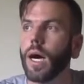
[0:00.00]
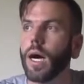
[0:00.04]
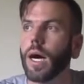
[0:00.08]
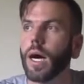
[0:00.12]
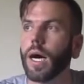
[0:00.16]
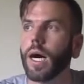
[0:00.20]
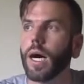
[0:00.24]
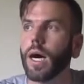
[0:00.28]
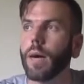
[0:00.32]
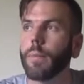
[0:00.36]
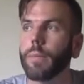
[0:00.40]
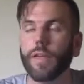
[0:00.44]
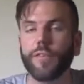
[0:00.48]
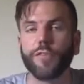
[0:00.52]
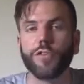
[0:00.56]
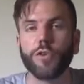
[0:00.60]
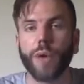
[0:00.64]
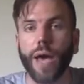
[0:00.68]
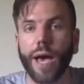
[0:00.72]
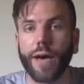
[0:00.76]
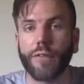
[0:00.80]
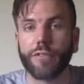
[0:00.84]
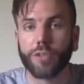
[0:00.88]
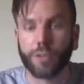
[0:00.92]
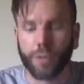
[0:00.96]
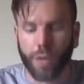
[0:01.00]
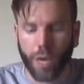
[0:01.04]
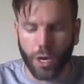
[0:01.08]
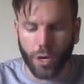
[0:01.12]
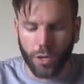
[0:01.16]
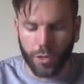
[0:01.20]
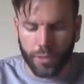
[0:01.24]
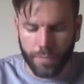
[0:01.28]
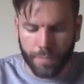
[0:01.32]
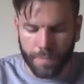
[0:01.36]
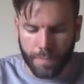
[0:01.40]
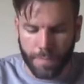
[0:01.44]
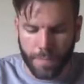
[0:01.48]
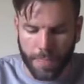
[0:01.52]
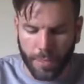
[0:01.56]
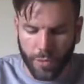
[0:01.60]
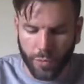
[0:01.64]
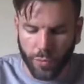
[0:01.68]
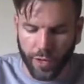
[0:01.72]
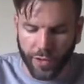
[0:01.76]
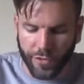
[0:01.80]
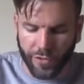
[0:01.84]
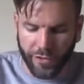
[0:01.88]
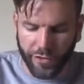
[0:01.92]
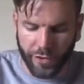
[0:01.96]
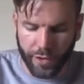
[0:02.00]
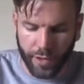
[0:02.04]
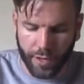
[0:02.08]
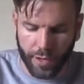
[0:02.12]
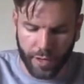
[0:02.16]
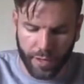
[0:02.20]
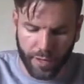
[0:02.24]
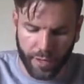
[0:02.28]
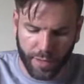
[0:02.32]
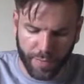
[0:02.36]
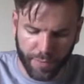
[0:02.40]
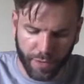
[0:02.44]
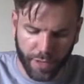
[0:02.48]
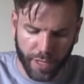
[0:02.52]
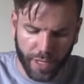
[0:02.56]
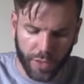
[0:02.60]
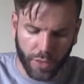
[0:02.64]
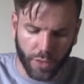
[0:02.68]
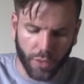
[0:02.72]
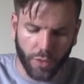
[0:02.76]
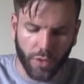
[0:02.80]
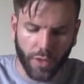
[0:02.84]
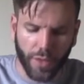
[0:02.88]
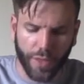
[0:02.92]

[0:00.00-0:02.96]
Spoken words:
If you have your own, which they're pretty cool,